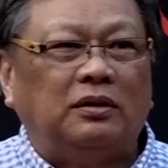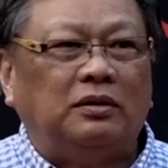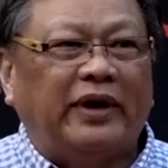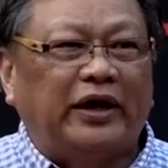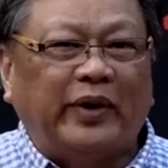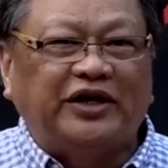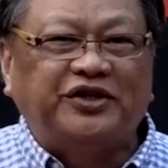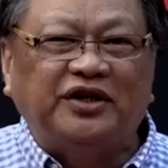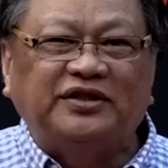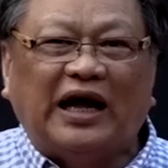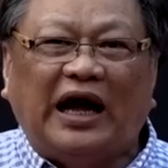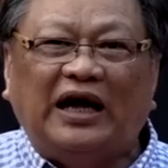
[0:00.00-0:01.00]
When
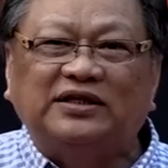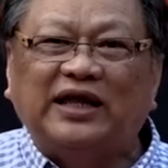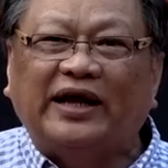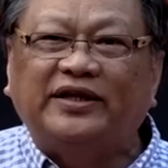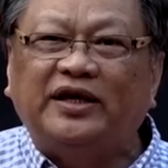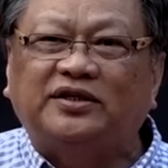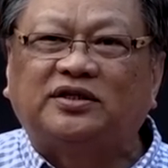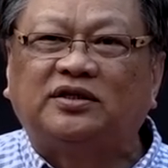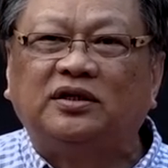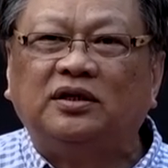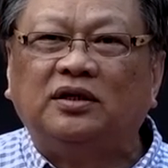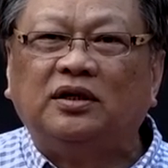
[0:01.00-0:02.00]
questions are asked like
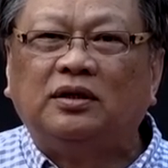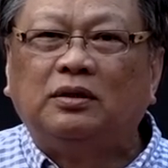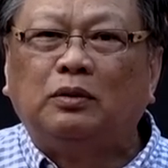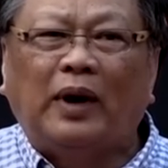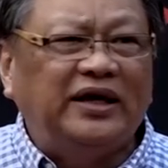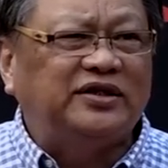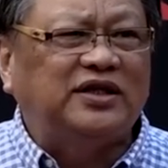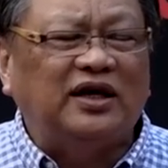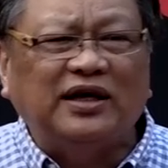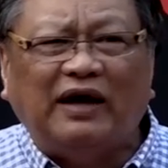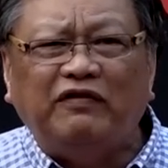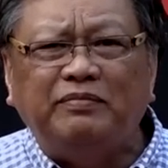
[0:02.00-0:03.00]
this, why is the
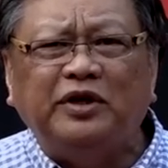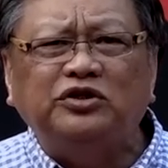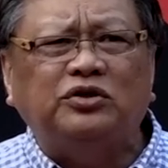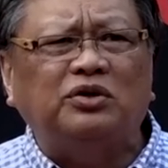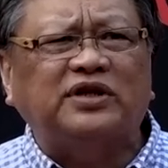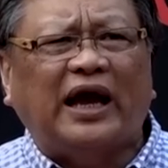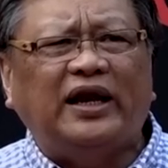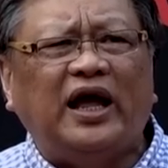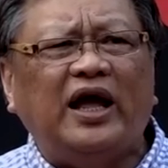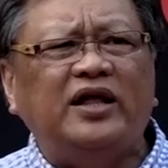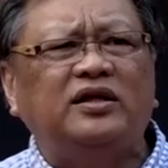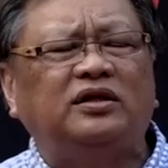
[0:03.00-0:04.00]
government so
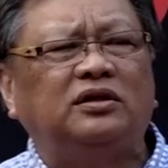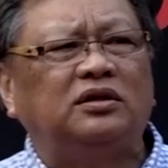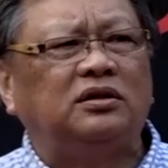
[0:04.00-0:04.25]
silent?